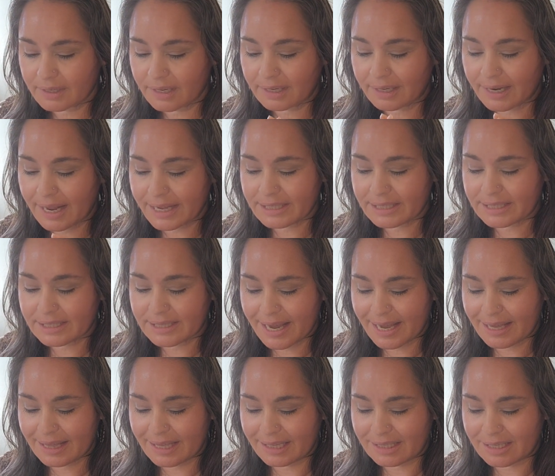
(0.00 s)
let's
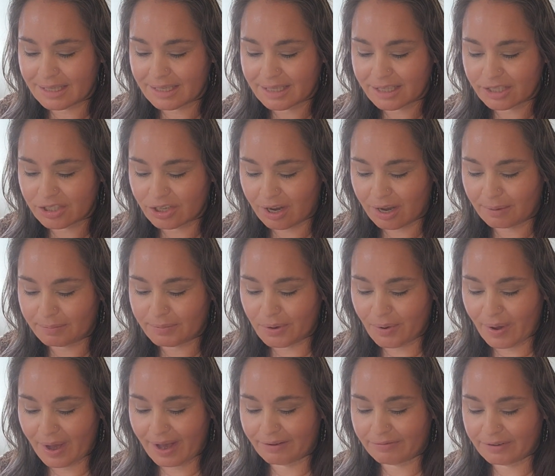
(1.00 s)
say this is a job
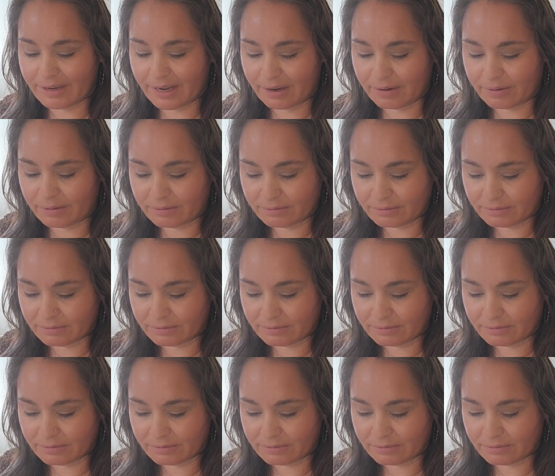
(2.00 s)
you have now.